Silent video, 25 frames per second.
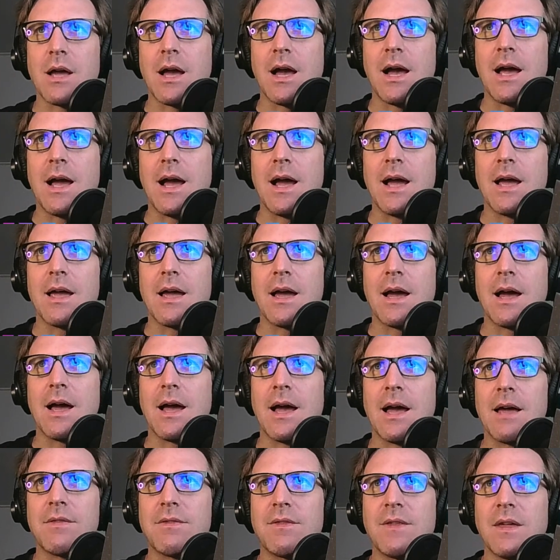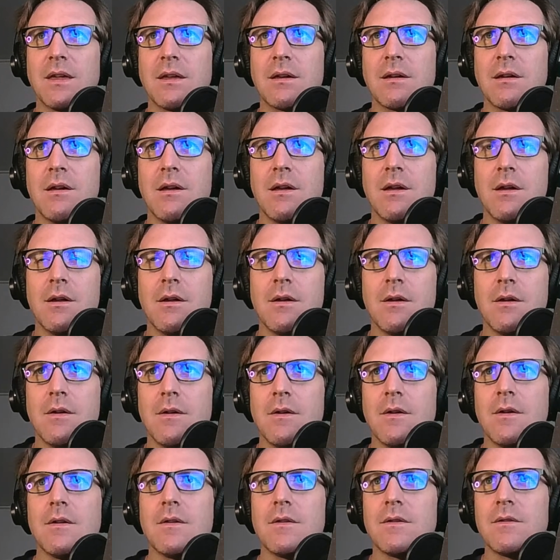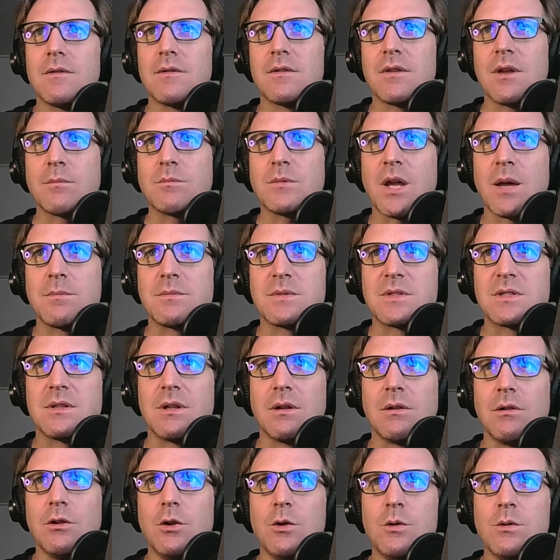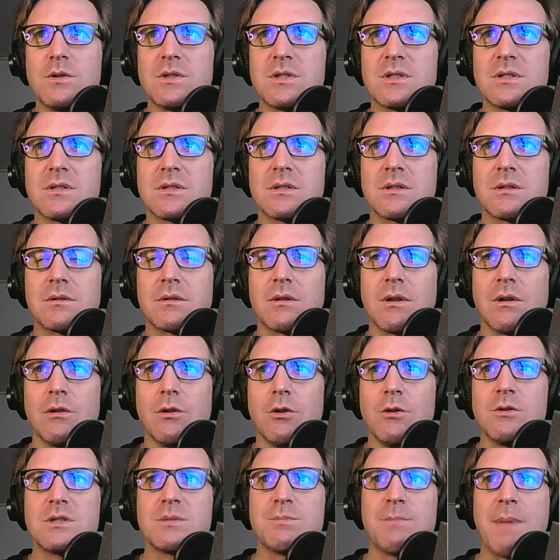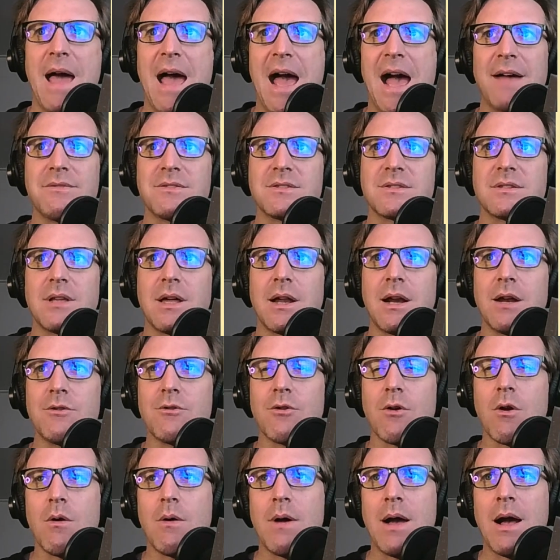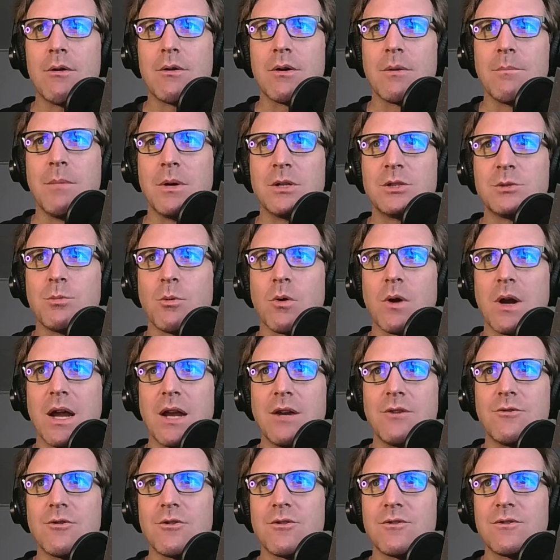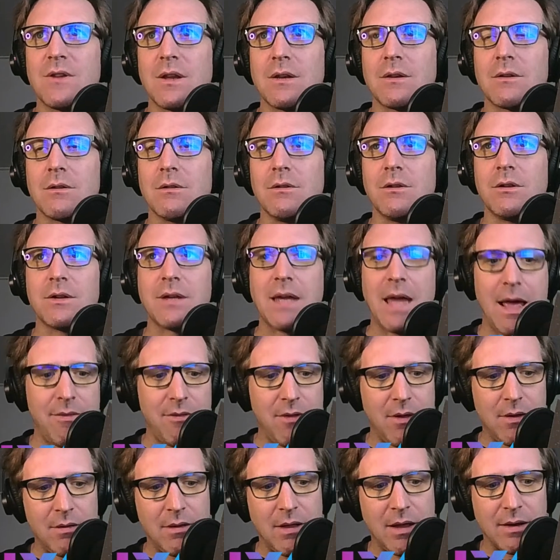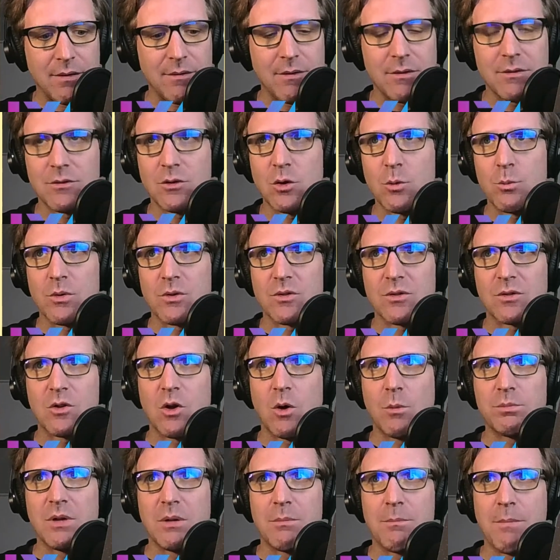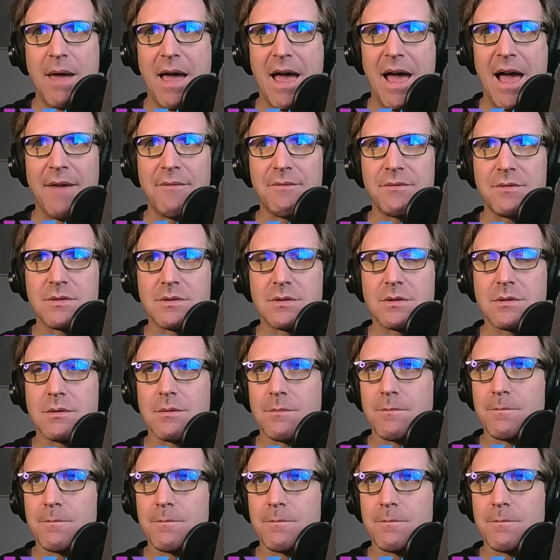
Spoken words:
I think sometimes the loose paths that I draw out are much more interesting to look at than like super sculpted paths.